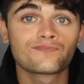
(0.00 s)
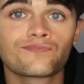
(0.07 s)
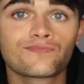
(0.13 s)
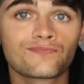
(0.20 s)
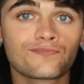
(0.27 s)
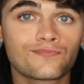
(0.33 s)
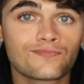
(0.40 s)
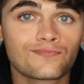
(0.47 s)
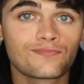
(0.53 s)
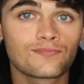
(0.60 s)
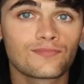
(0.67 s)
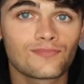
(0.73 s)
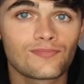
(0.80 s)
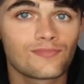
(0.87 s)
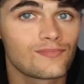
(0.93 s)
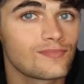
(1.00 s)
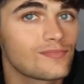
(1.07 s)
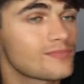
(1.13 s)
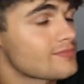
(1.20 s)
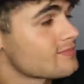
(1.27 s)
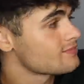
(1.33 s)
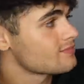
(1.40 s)

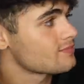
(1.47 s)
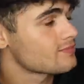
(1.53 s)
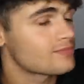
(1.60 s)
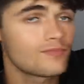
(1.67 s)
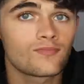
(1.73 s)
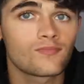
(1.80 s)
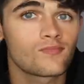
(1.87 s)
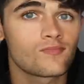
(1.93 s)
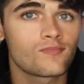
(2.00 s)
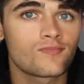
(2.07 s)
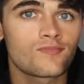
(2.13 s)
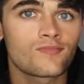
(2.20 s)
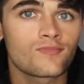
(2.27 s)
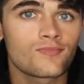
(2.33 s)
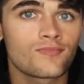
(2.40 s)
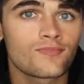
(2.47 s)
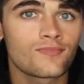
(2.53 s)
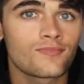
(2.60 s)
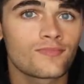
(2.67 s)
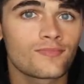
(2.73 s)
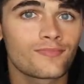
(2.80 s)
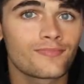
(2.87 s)

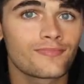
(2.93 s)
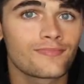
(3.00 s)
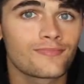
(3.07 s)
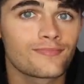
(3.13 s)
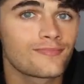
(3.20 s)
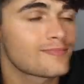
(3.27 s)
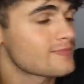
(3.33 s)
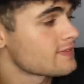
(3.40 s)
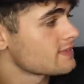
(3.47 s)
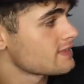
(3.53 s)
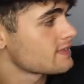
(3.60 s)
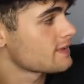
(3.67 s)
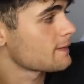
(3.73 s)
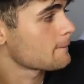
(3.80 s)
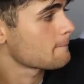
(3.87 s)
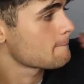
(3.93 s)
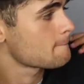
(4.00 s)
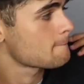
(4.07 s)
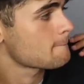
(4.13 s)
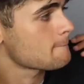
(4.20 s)
(not speaking)